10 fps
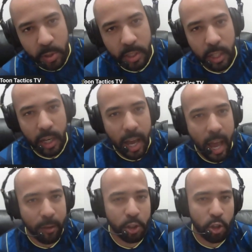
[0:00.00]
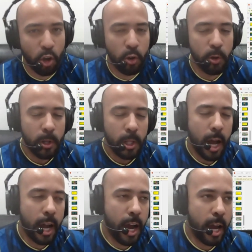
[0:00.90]
We did a live show,
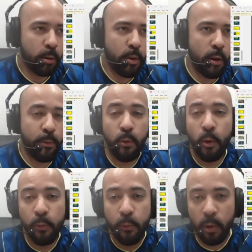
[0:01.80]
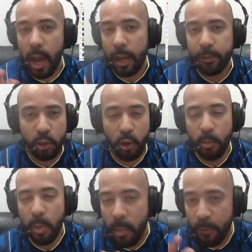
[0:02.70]
our fourth live
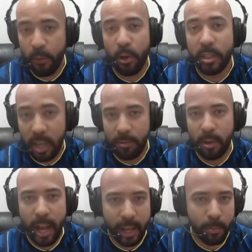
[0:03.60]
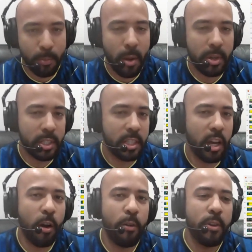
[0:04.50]
show, but my first ever by
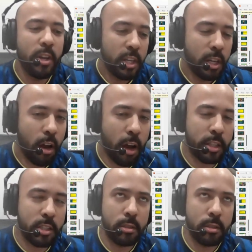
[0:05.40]
myself a